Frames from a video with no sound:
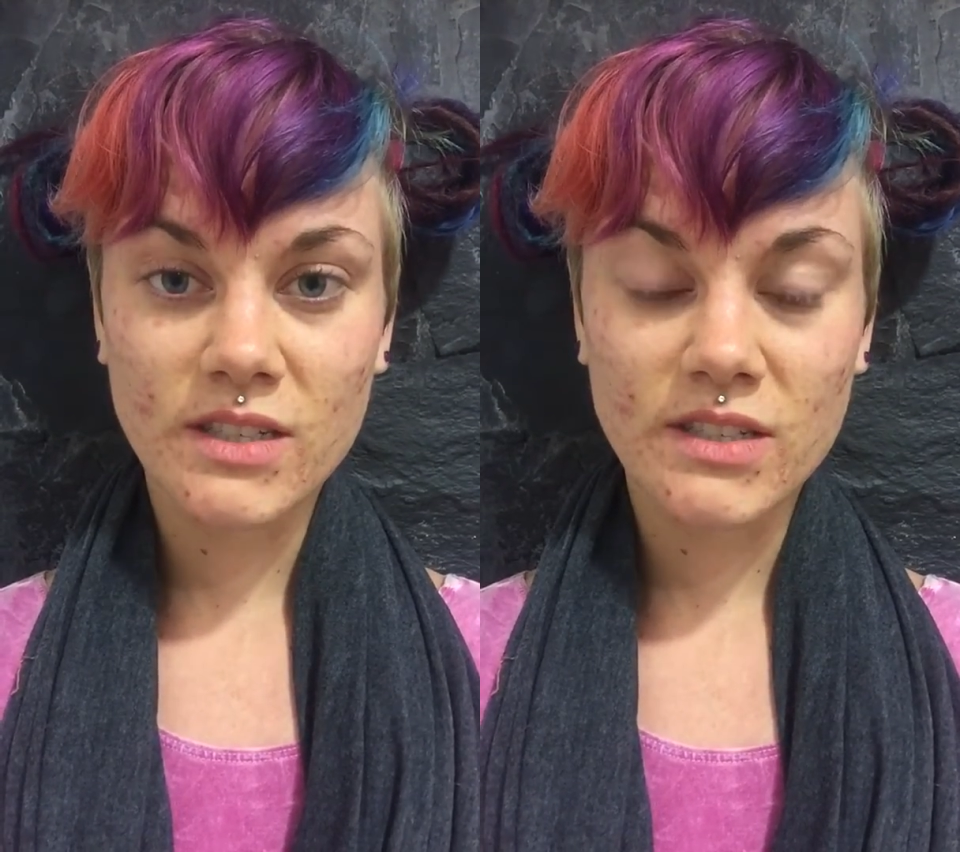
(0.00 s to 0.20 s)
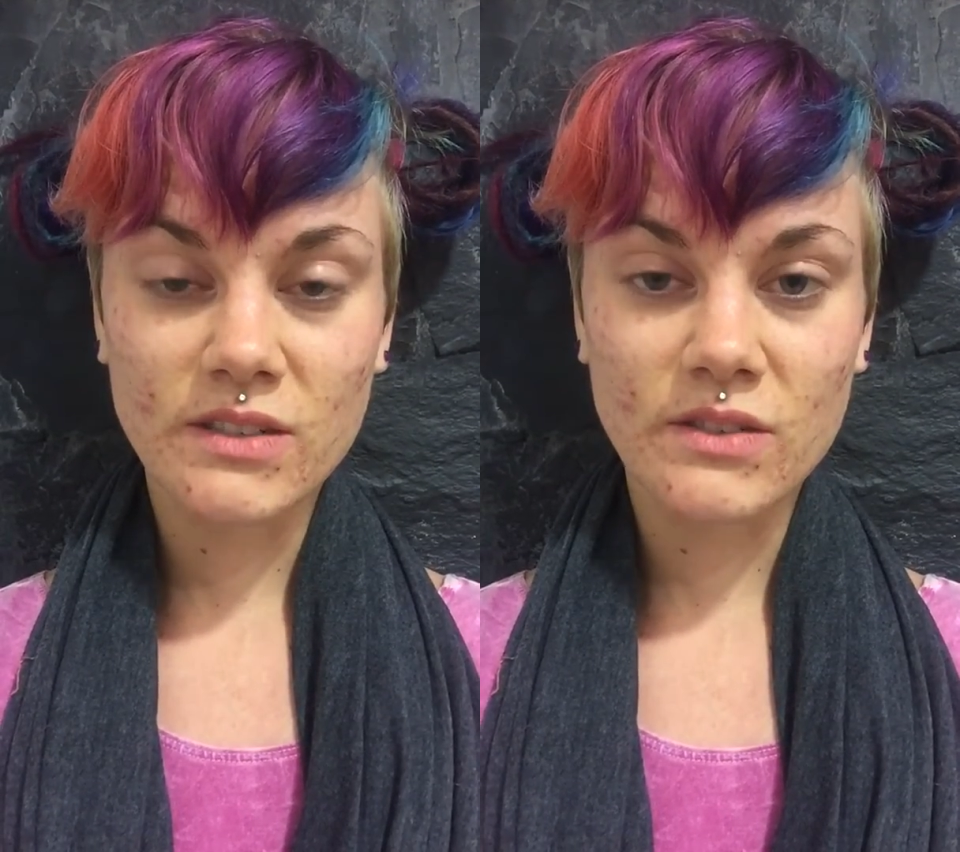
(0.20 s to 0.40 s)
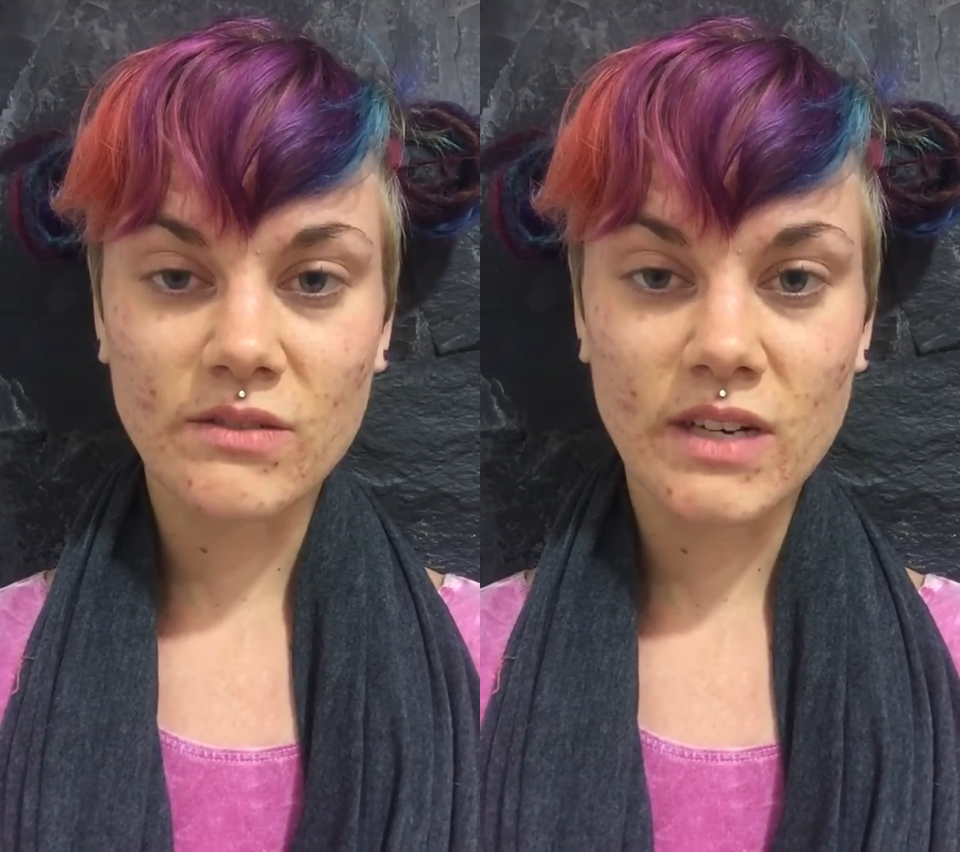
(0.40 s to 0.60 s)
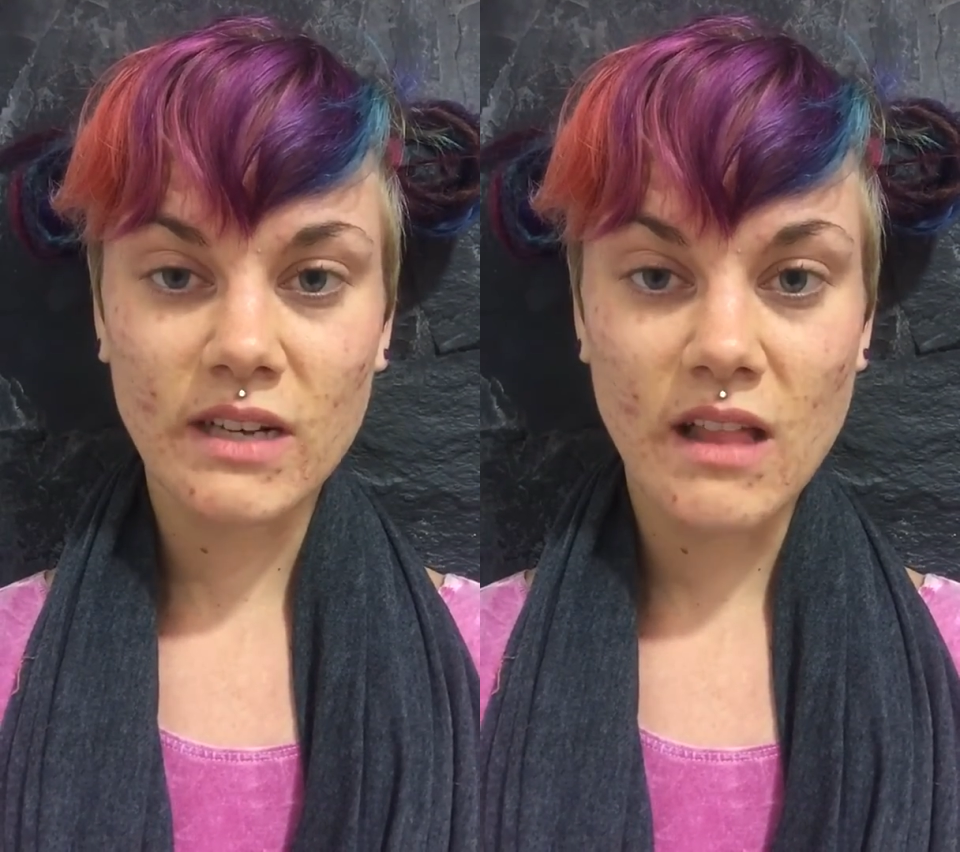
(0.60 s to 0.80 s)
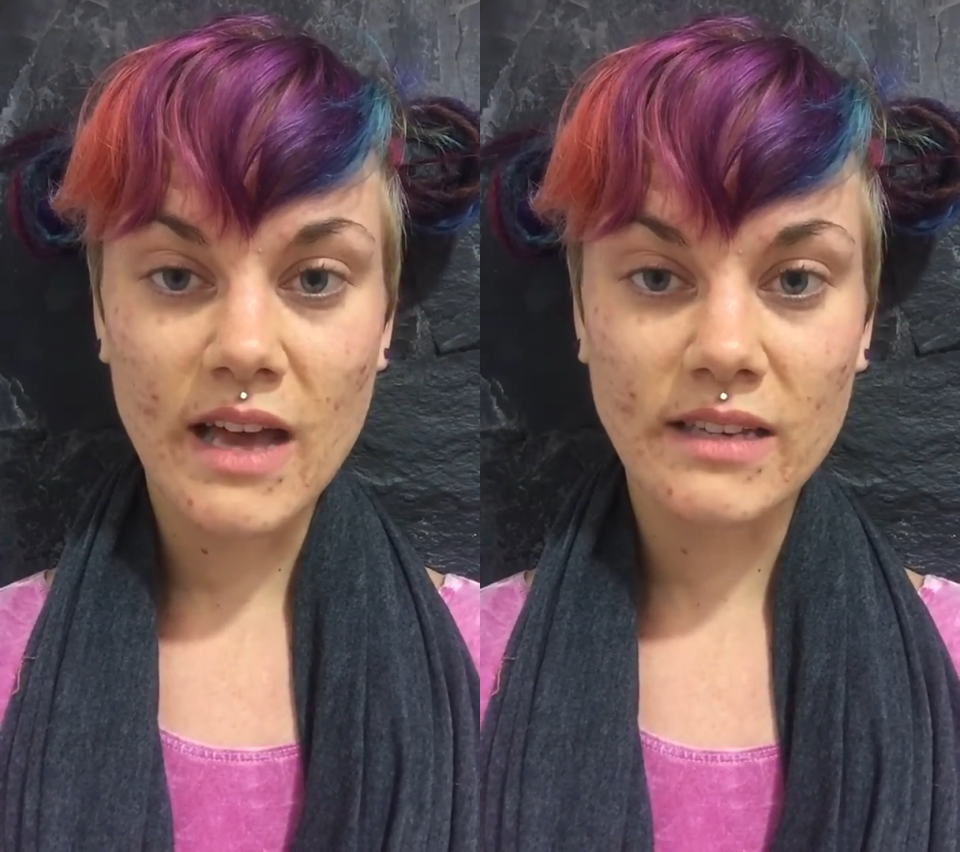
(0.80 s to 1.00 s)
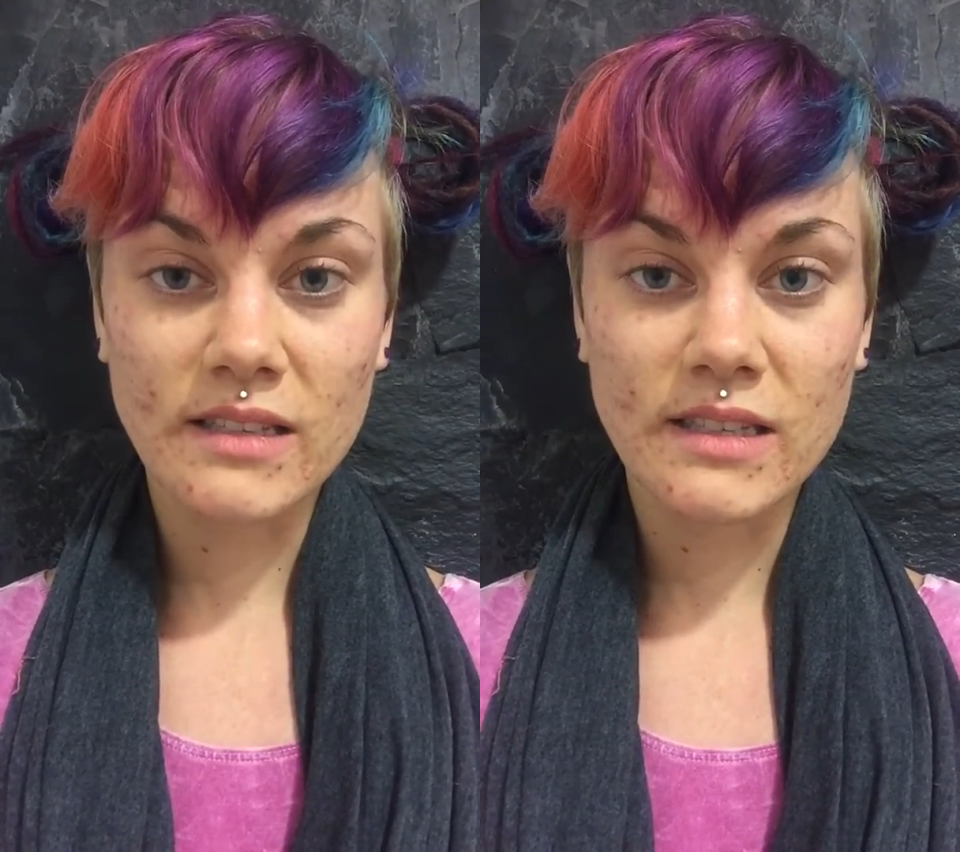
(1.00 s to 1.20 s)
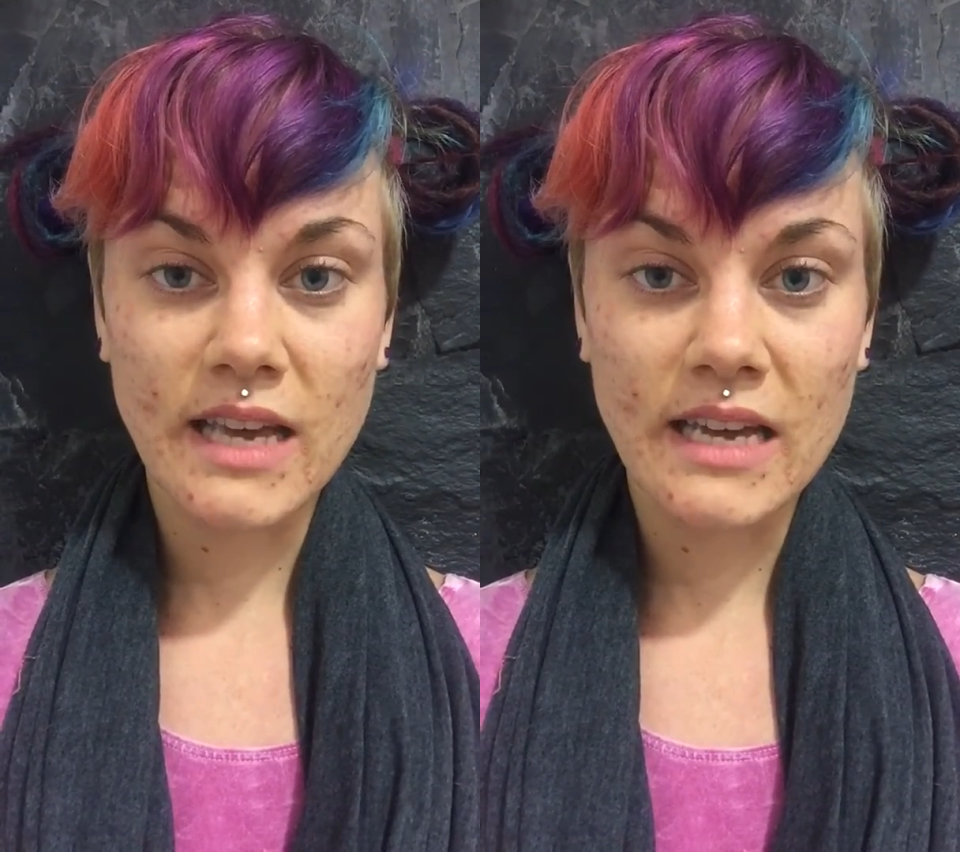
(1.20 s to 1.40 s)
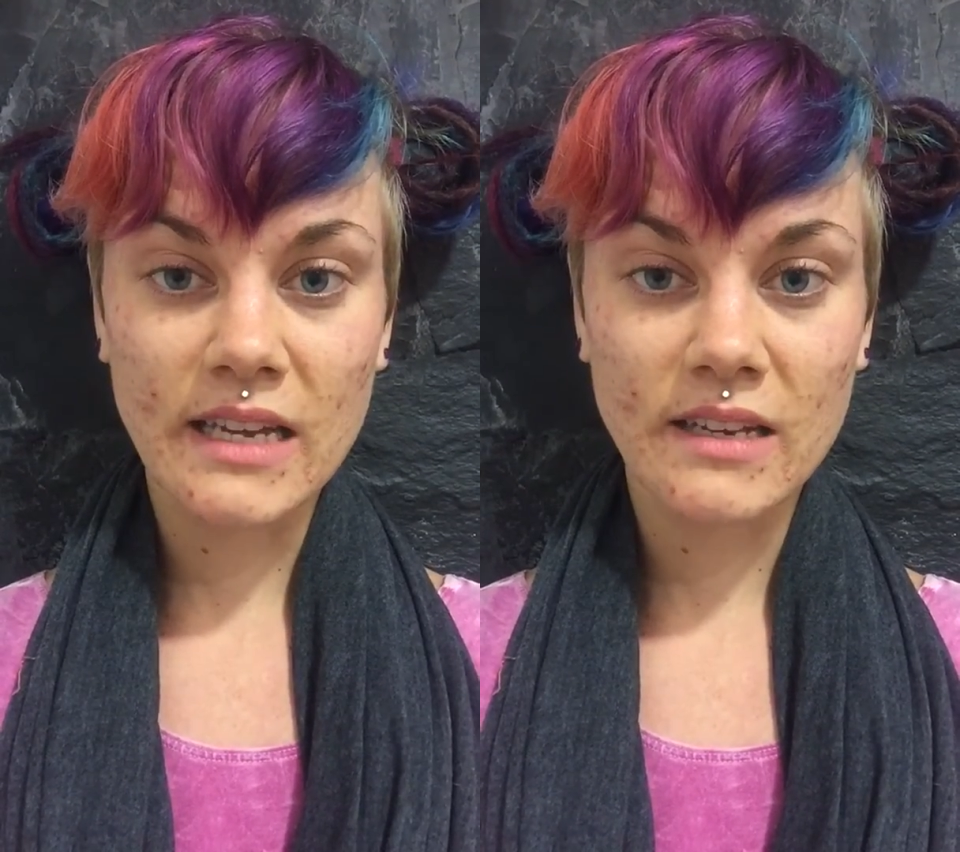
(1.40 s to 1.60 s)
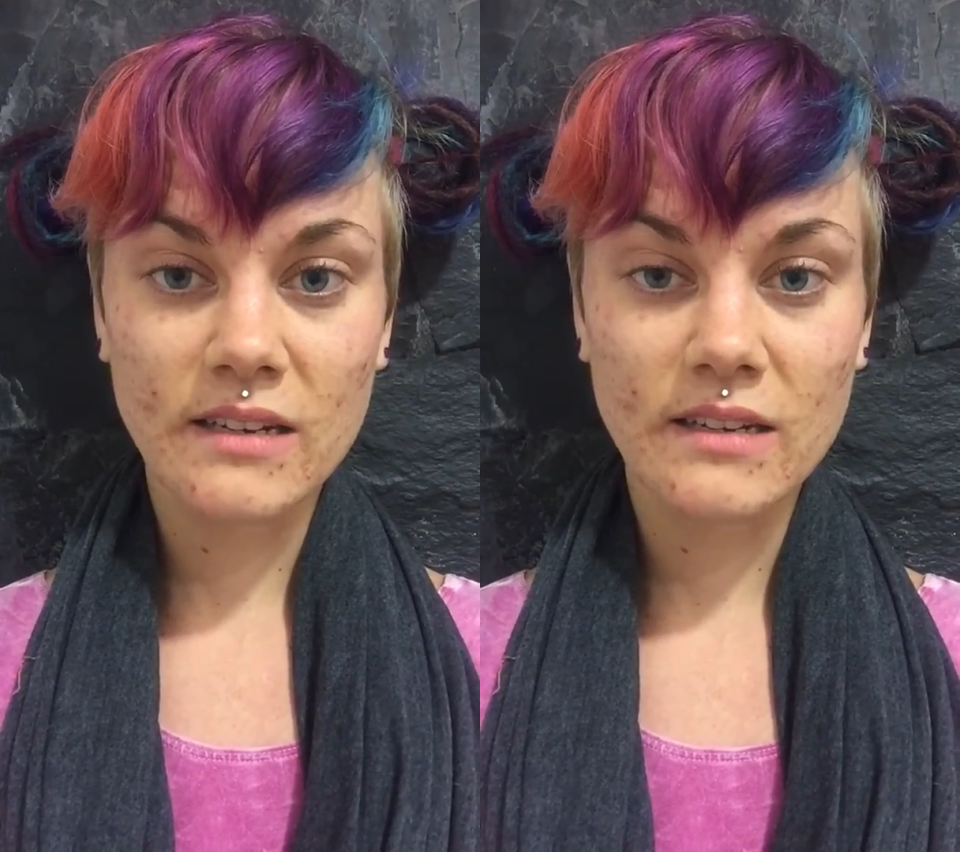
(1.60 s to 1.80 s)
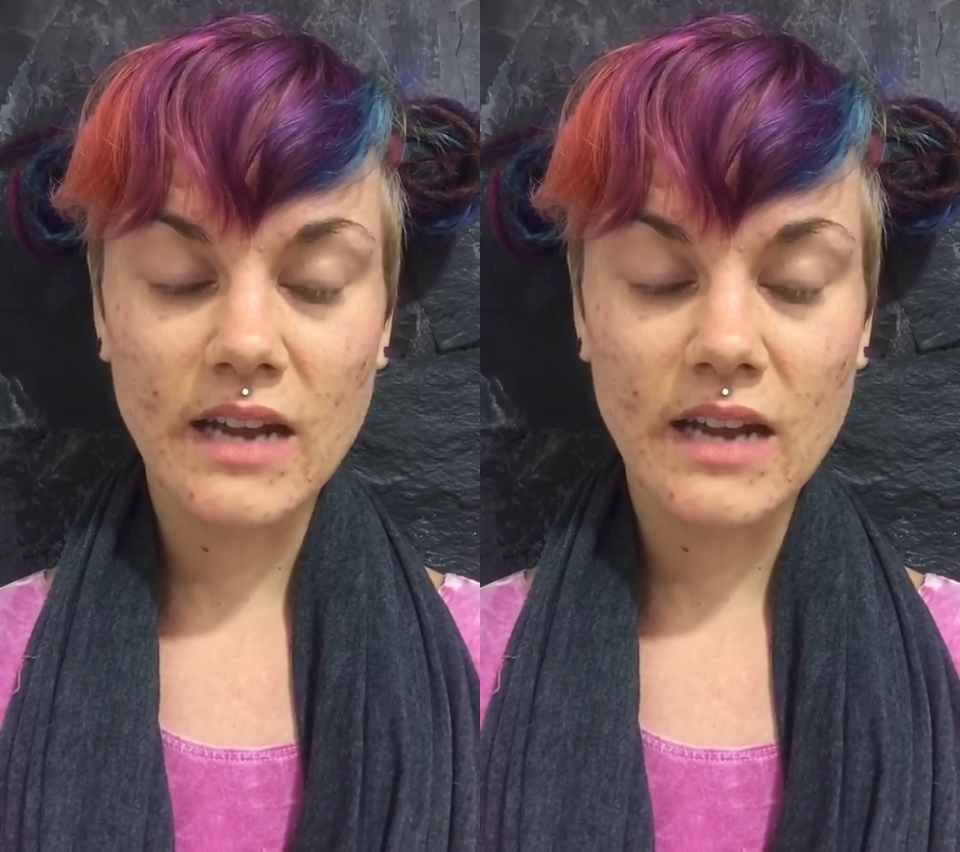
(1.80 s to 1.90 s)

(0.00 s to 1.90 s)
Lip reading: to realize that